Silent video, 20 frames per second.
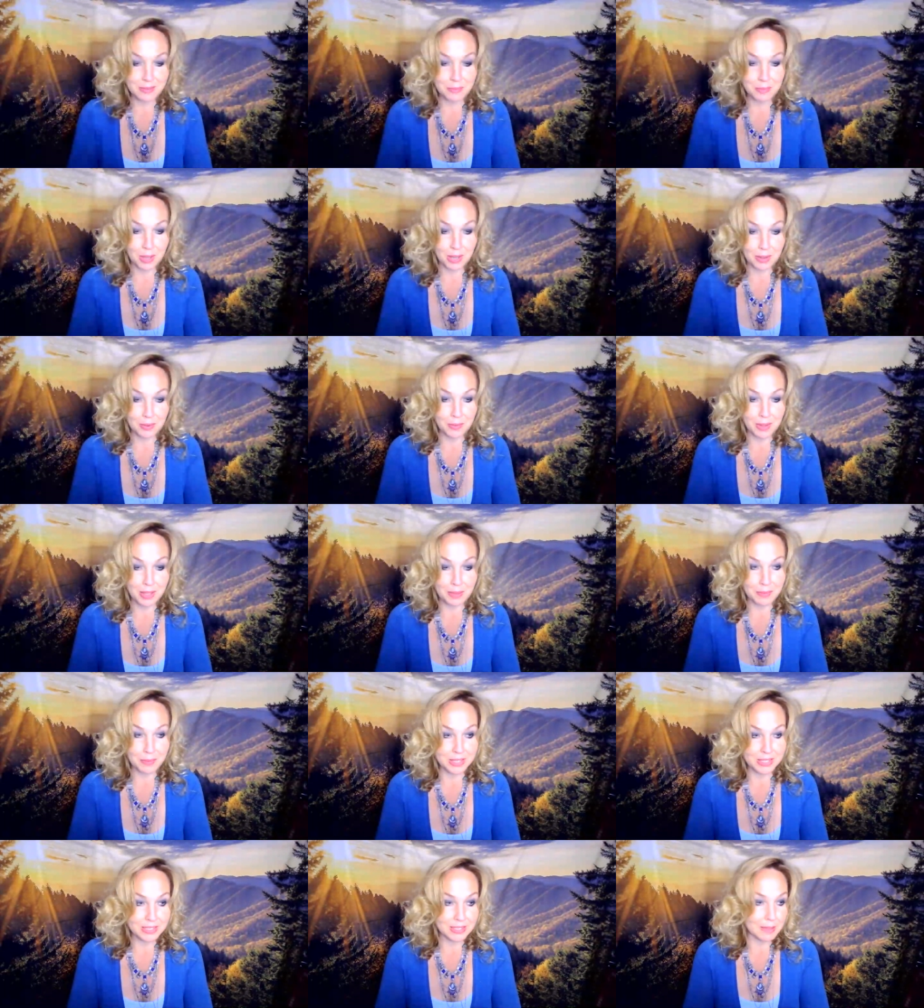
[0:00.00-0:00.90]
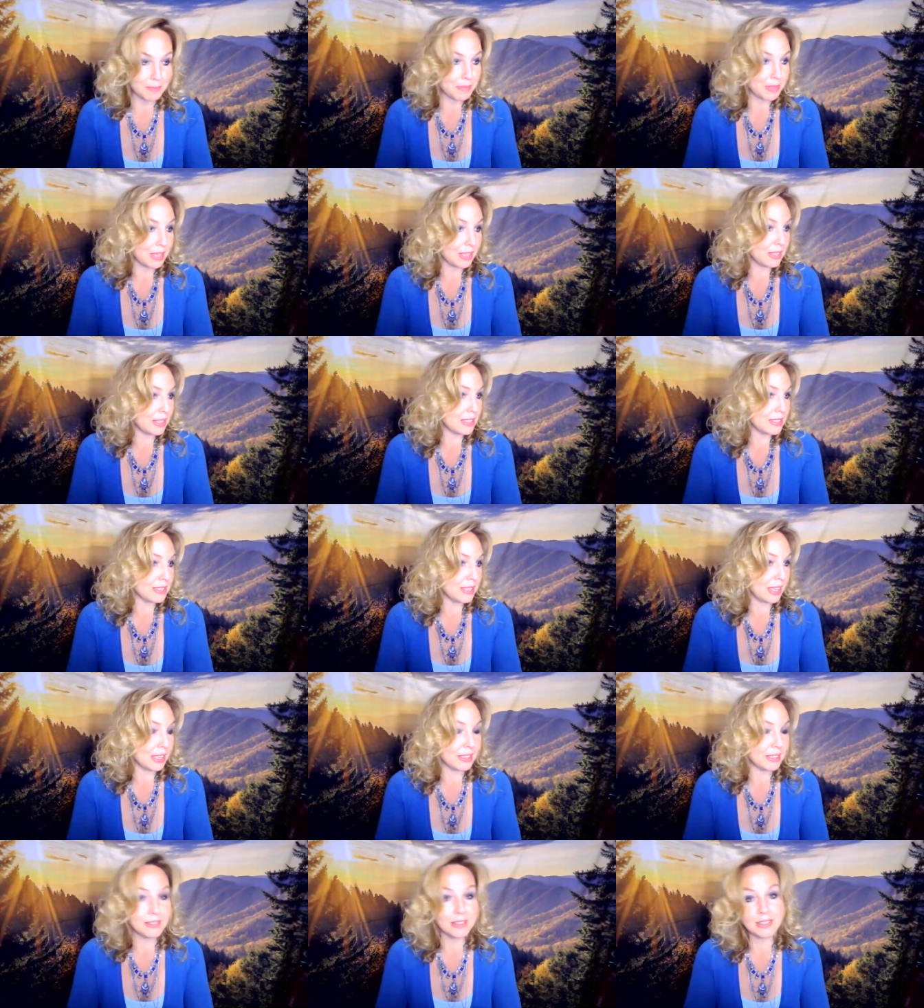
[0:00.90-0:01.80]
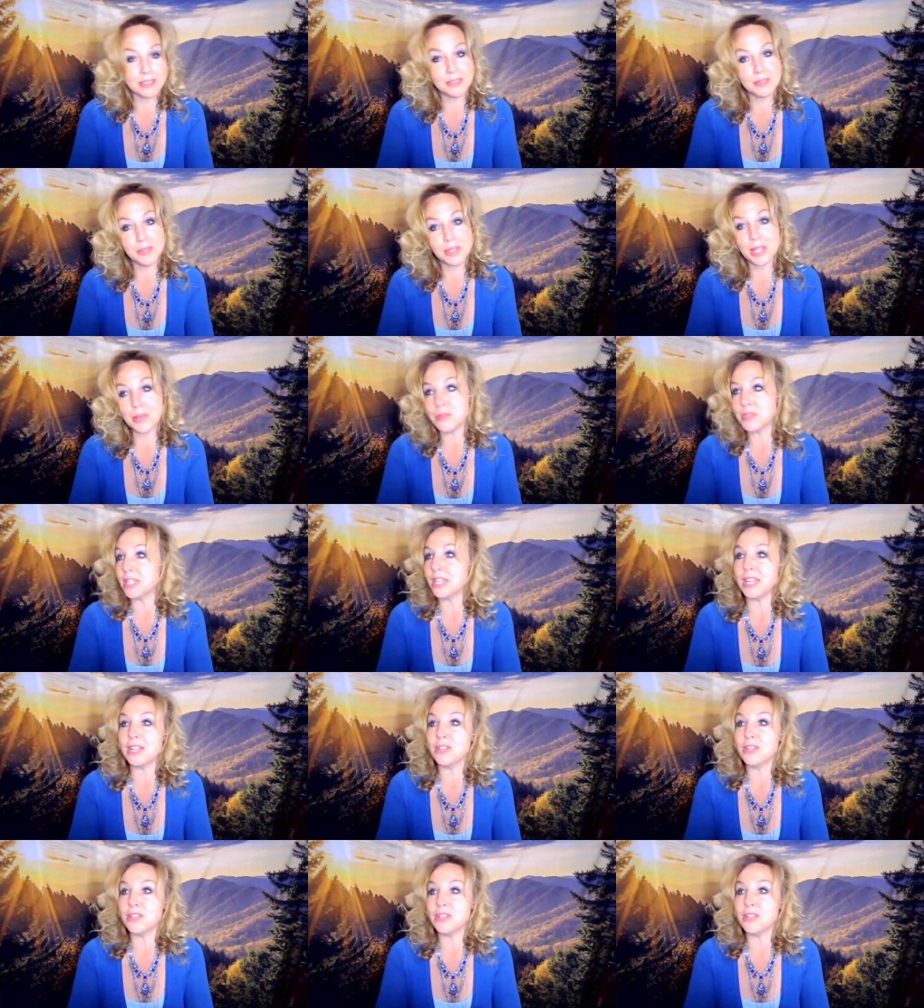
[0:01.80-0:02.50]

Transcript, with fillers: walk away with something that's like, huh, that was an